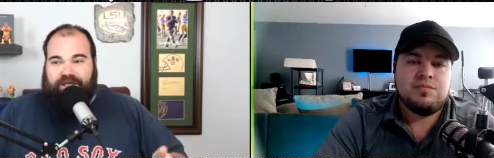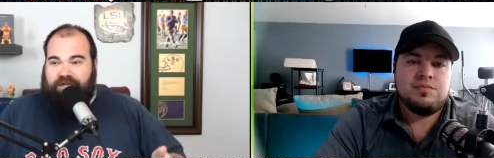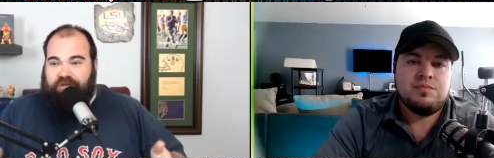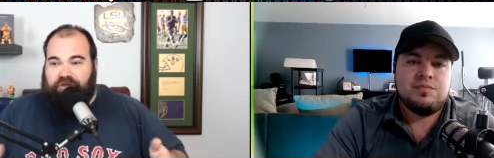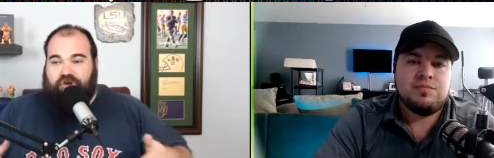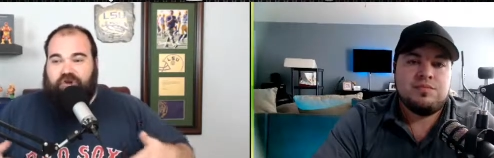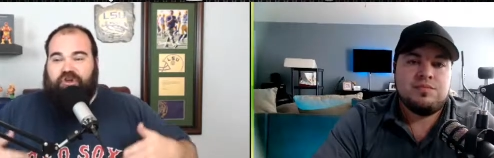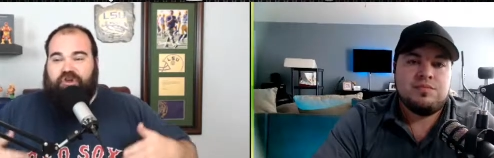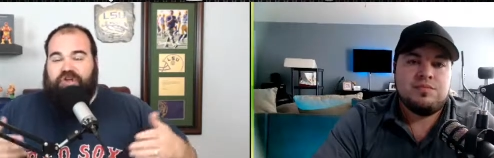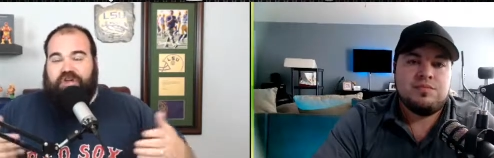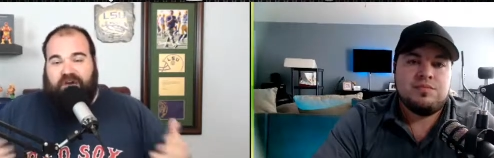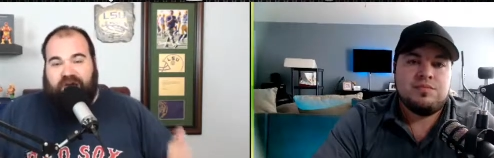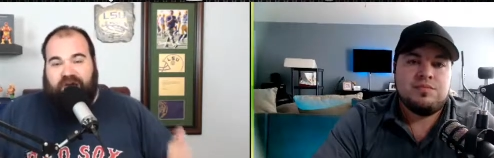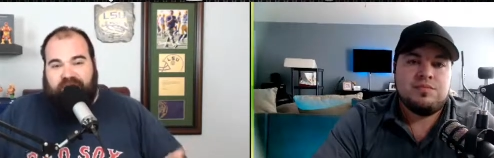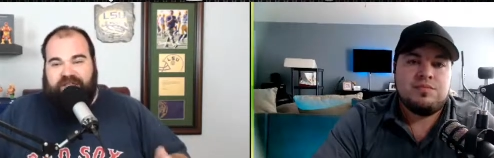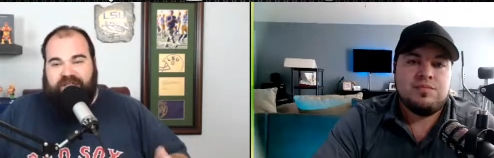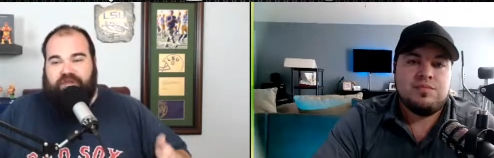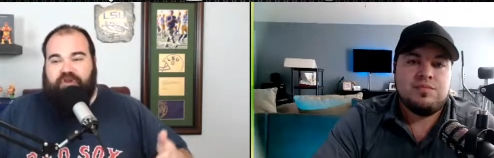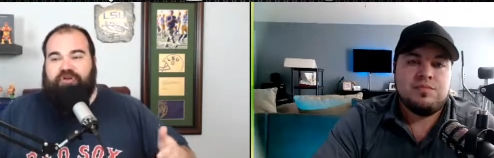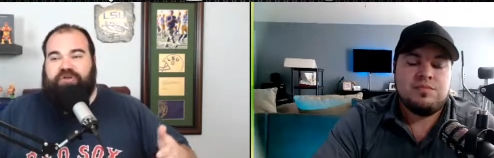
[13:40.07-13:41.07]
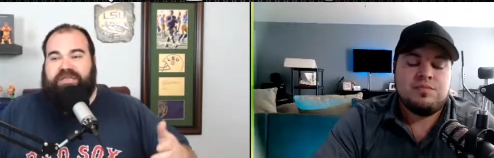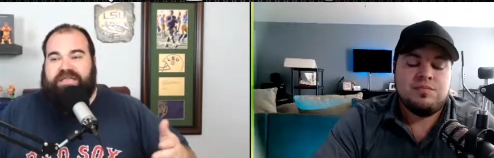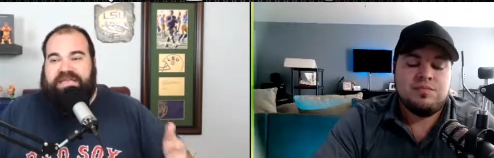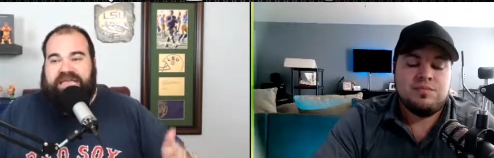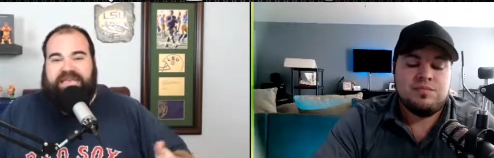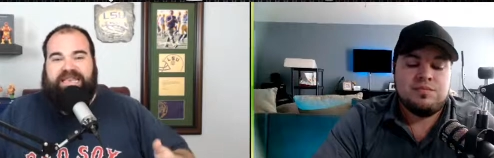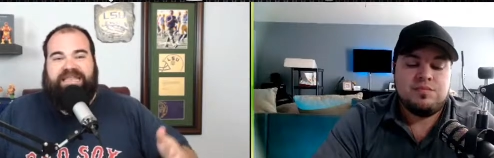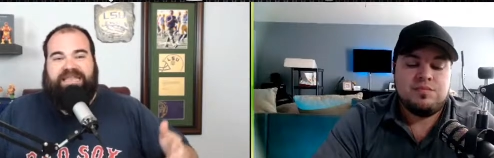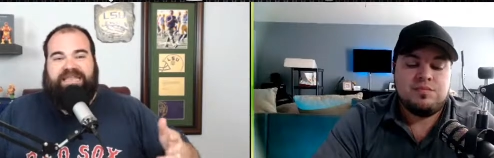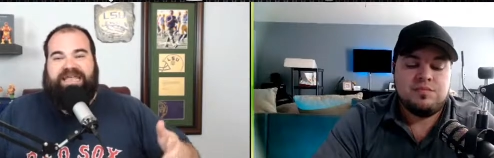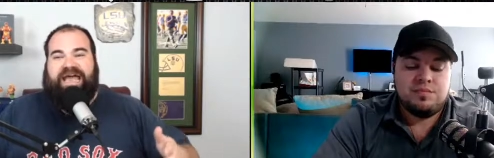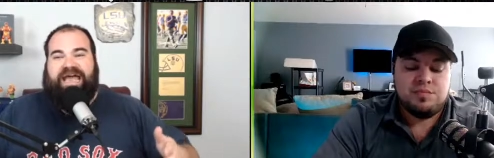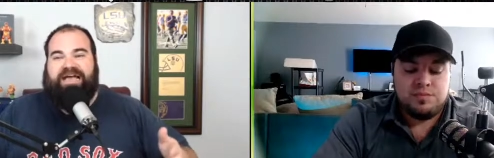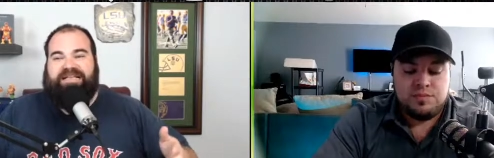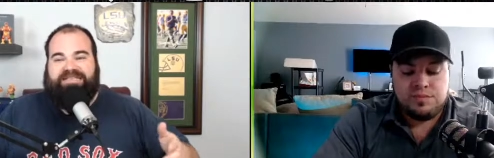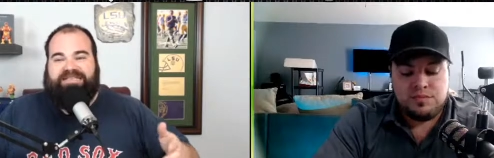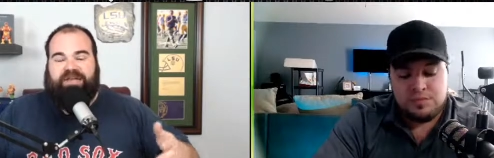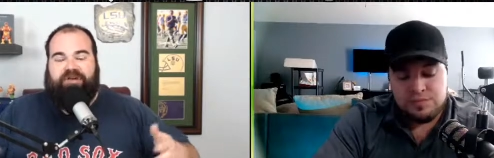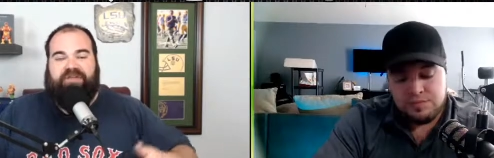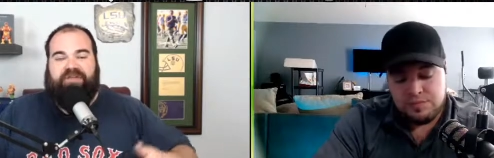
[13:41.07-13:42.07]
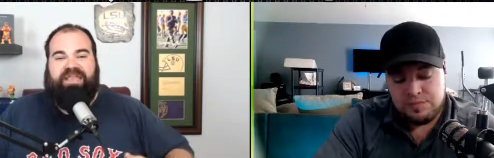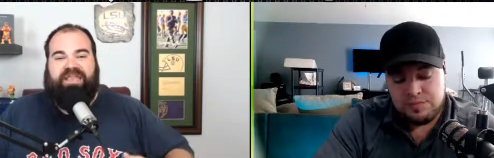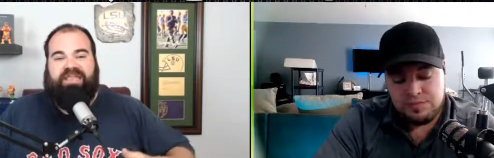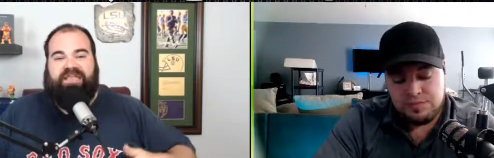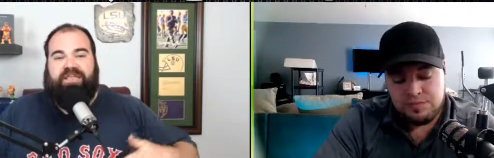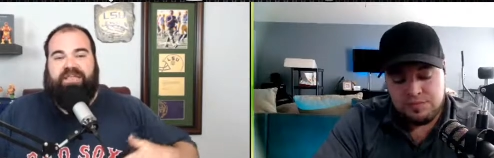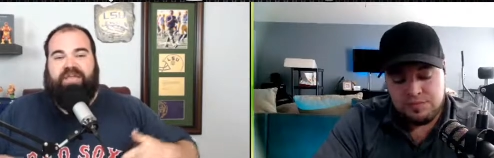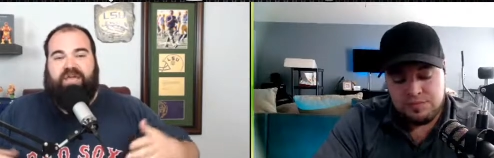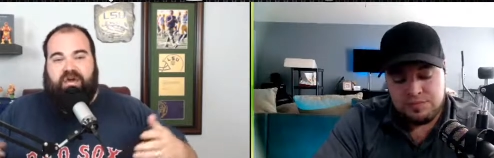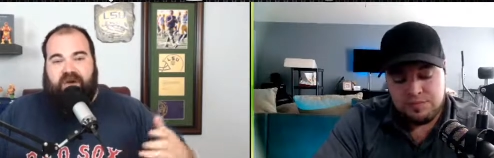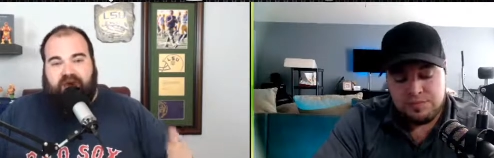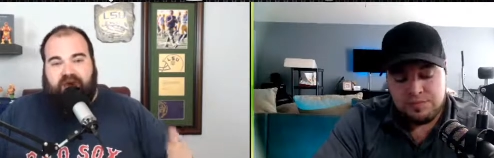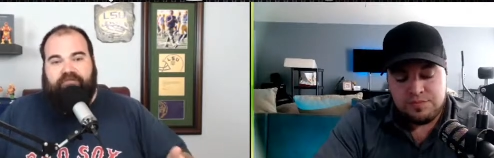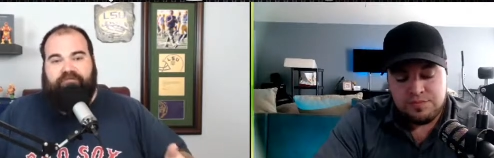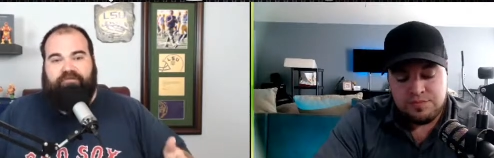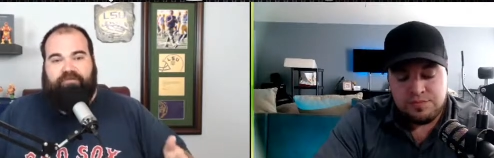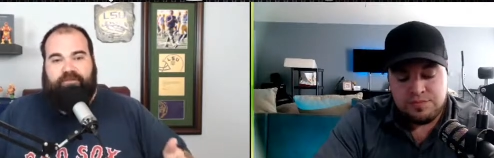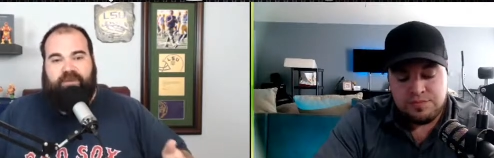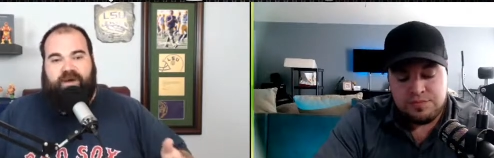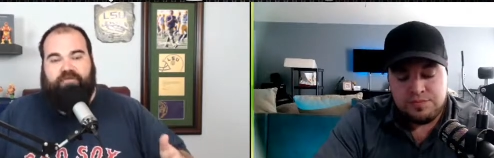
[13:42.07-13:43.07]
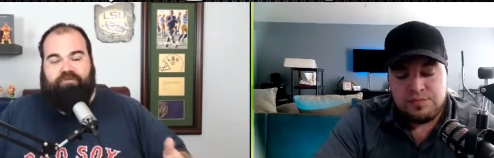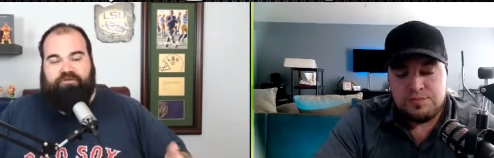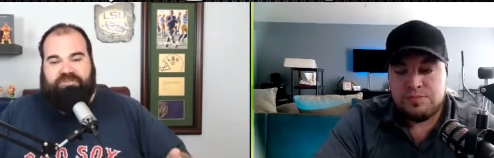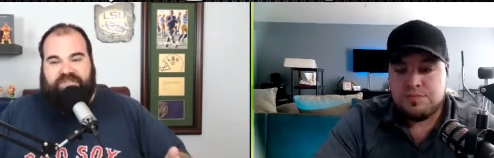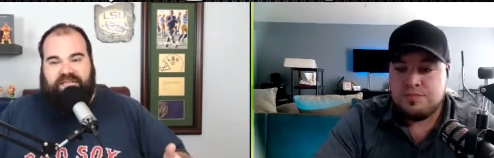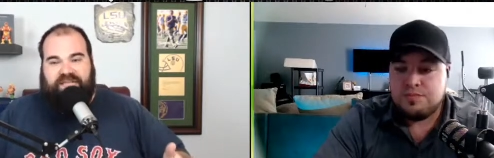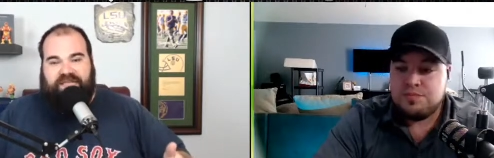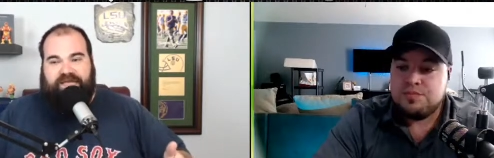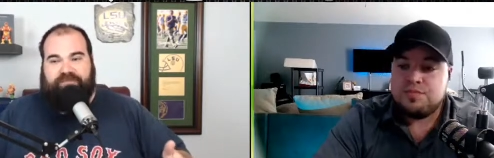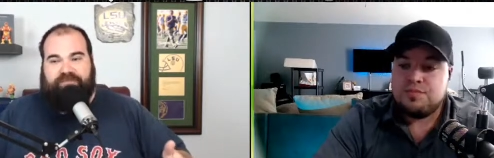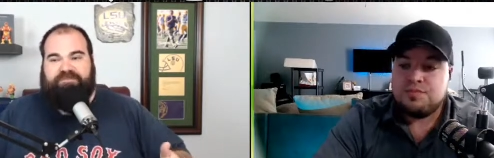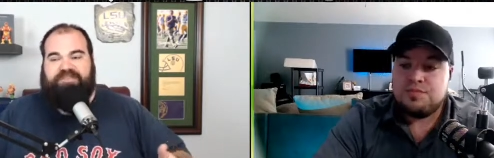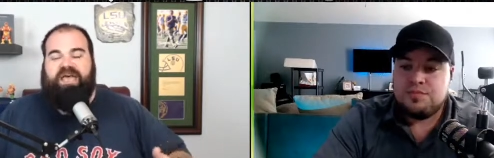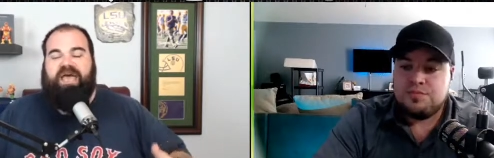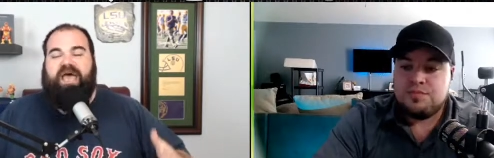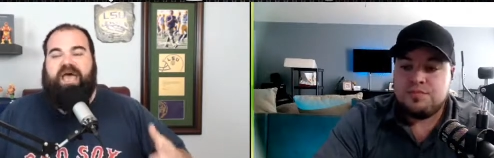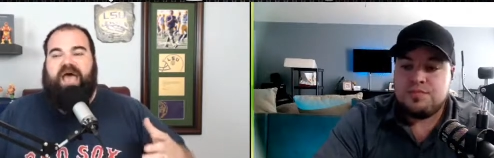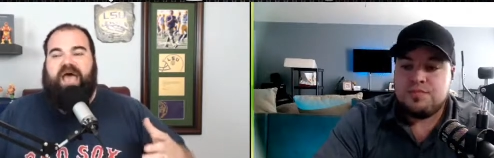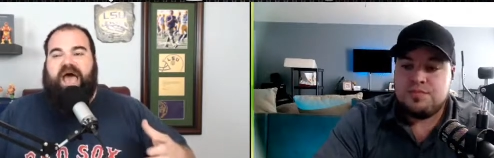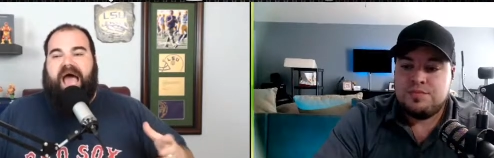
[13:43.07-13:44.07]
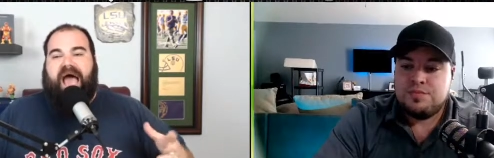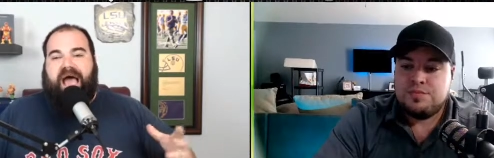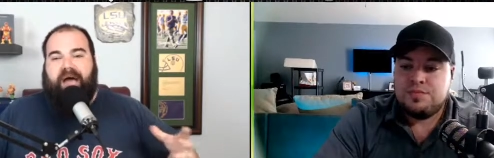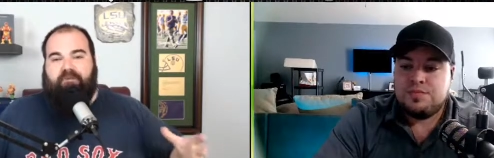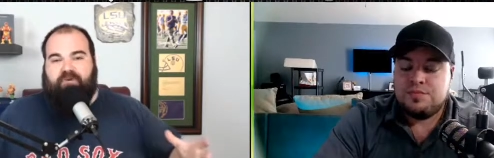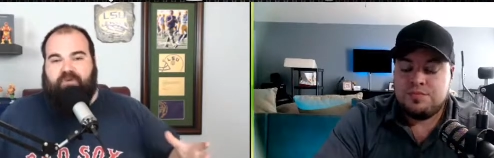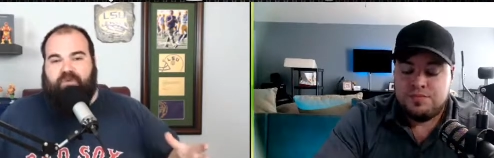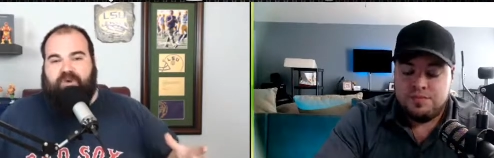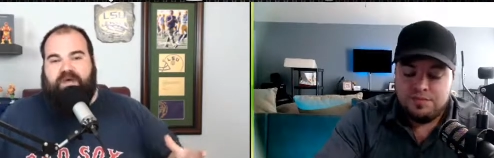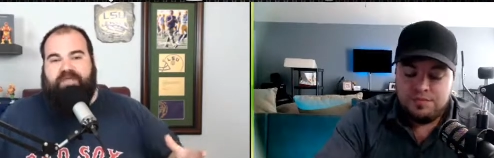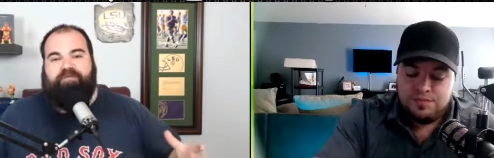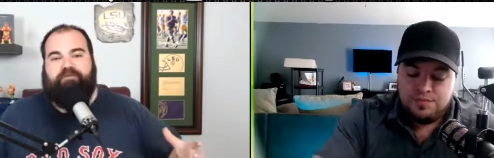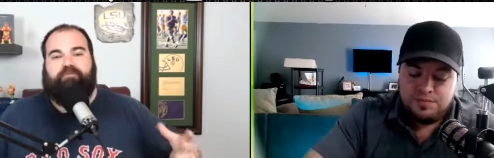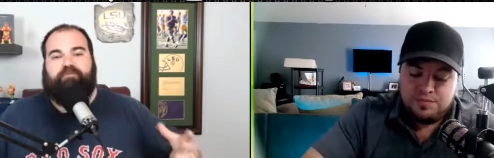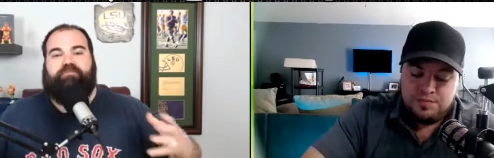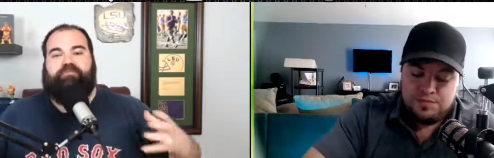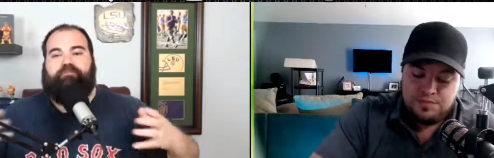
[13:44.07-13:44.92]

Speaker 1: You're cut. You're getting guys that are getting cut from other teams. I would rather